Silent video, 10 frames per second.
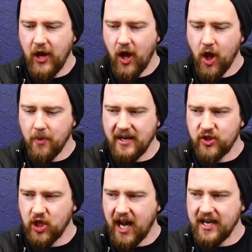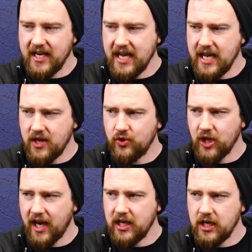all my shiny
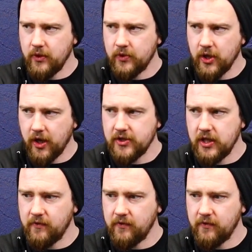new toys.